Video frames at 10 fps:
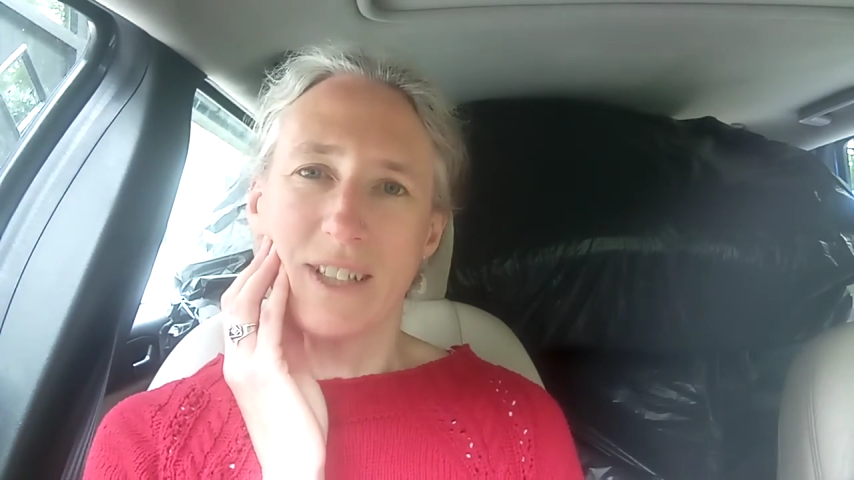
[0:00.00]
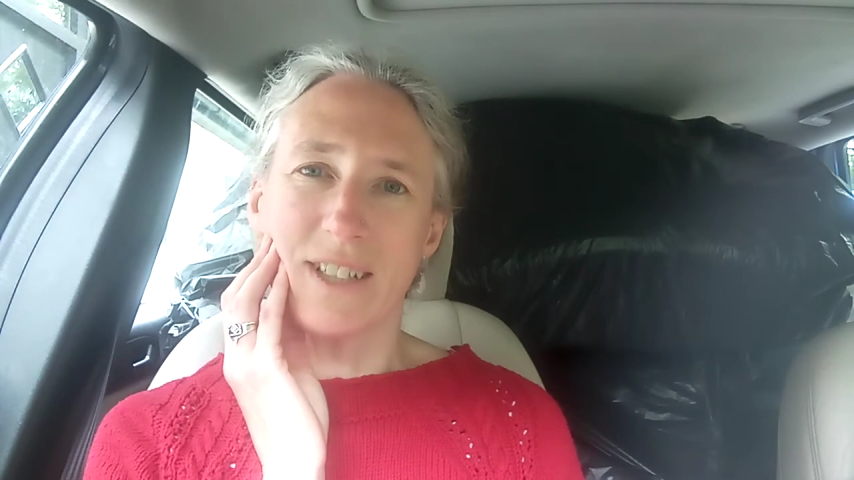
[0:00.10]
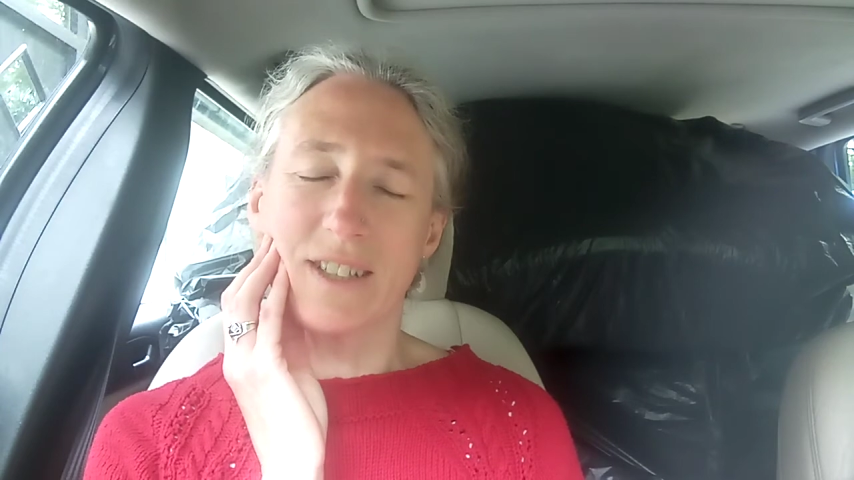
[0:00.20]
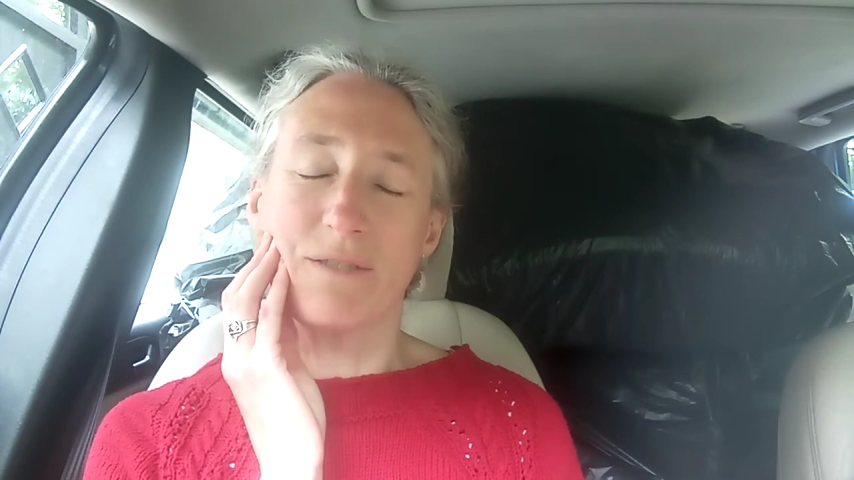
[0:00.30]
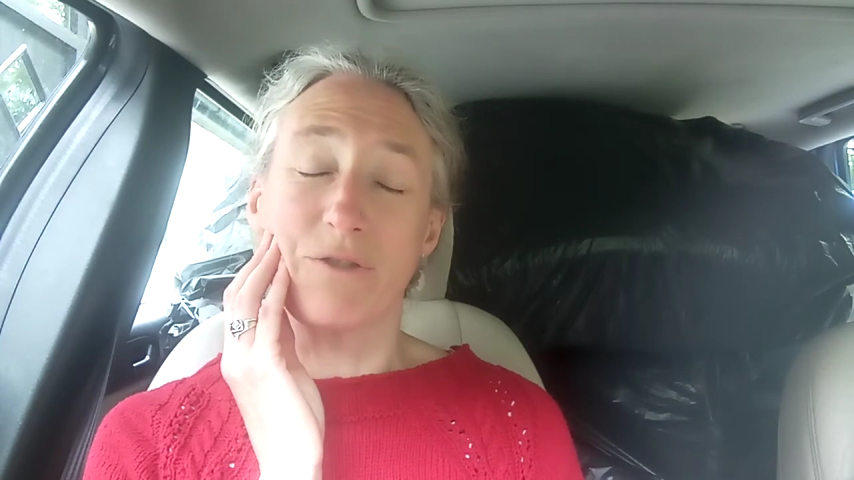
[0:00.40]

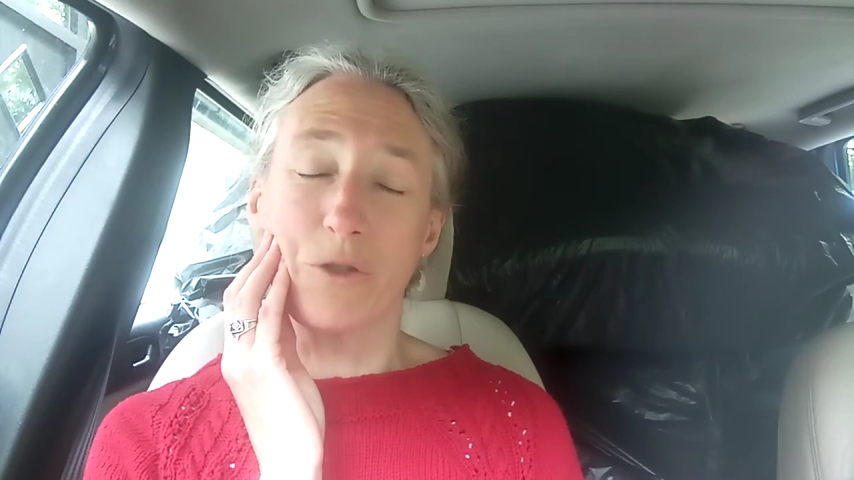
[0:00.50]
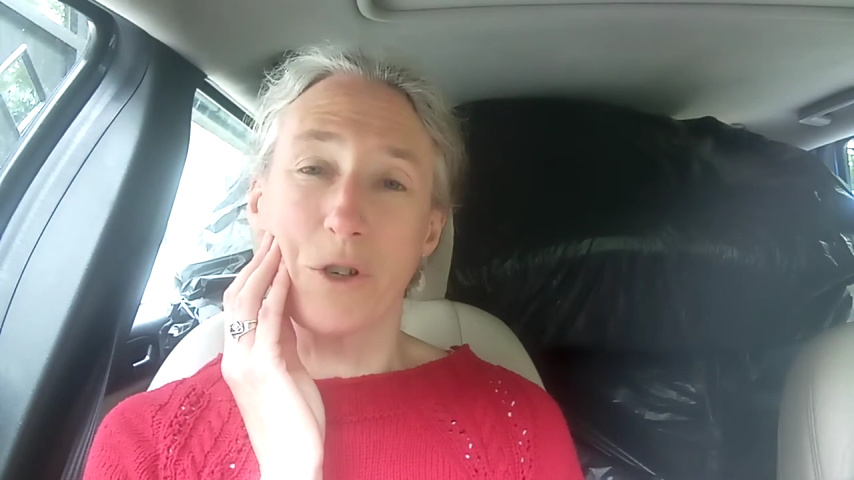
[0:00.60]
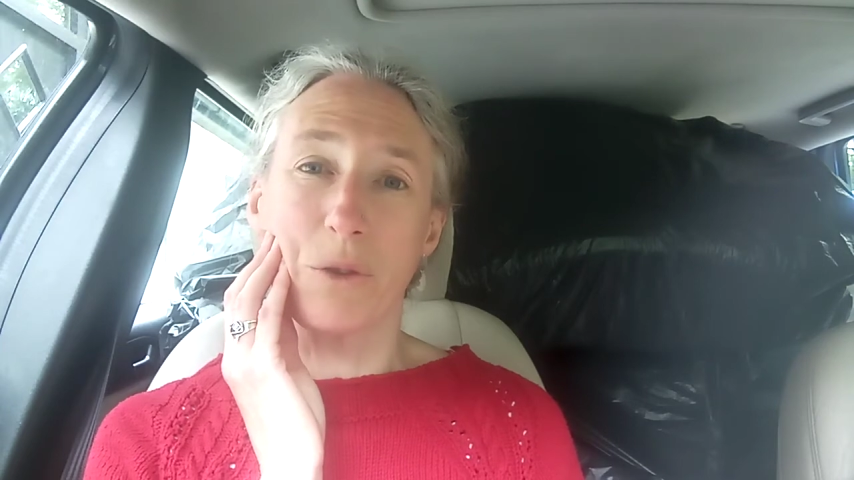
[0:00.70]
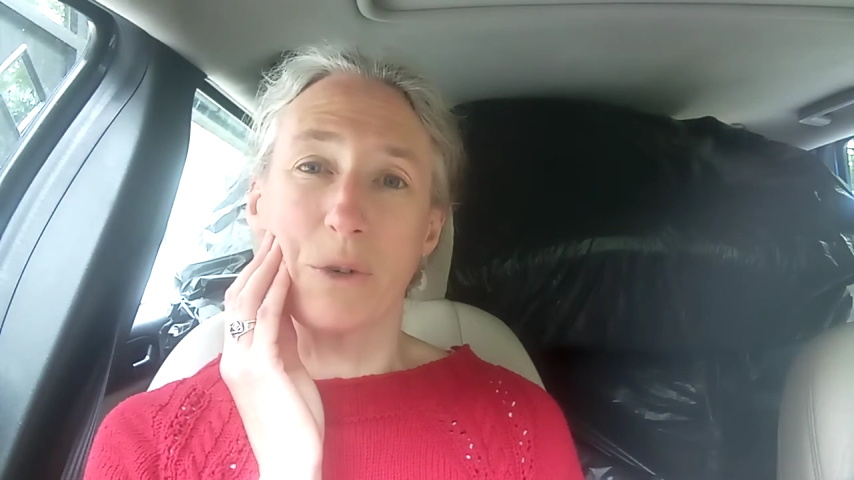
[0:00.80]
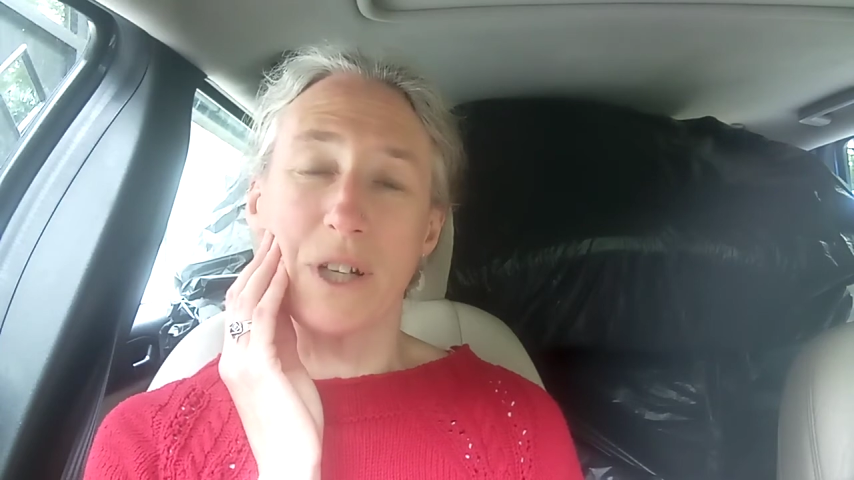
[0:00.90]
it's the
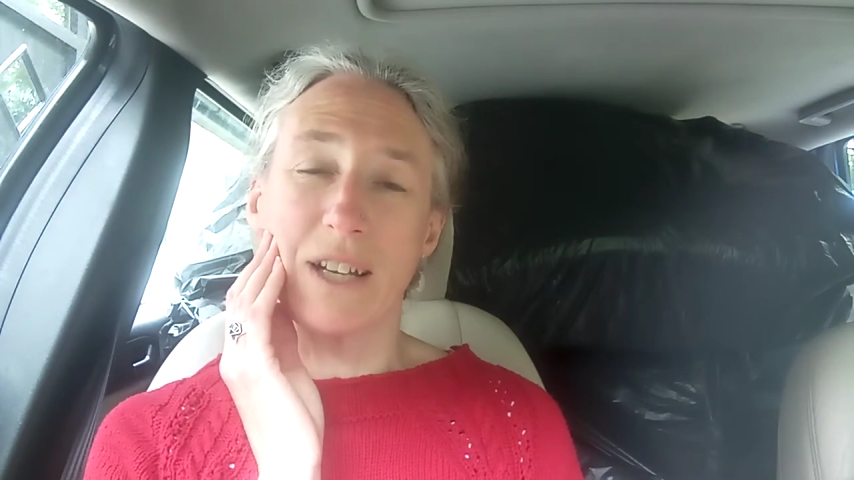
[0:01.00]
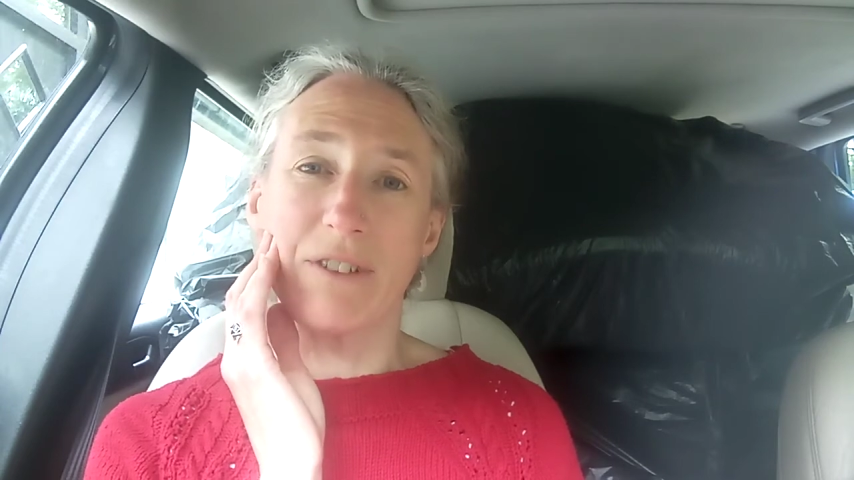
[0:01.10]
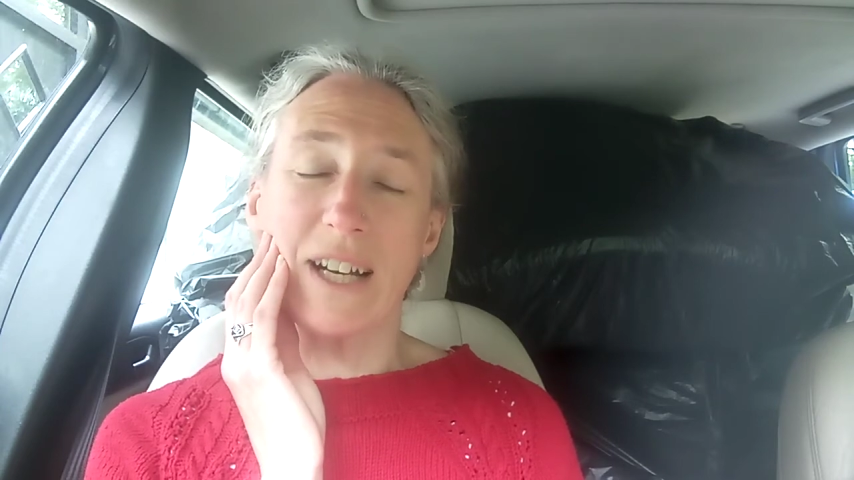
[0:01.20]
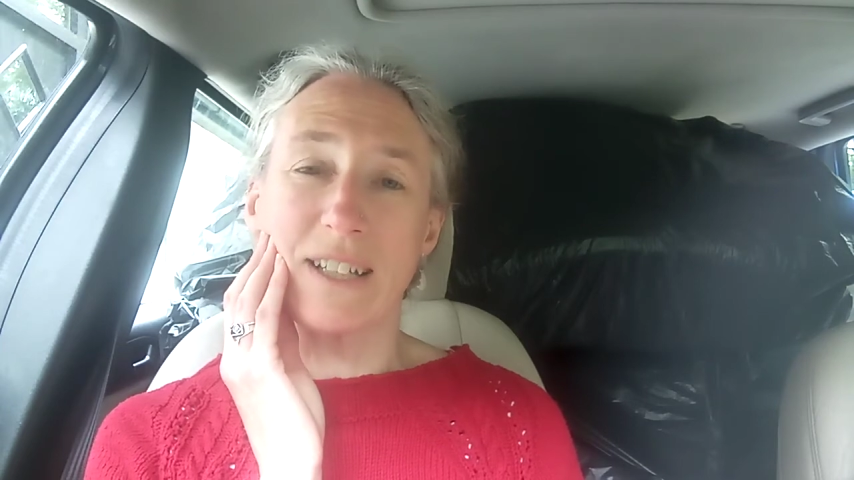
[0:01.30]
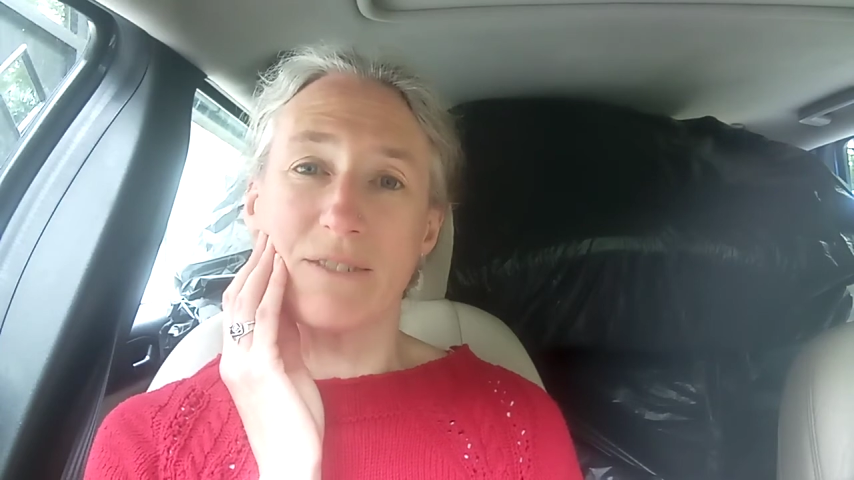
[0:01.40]
fourth one I've had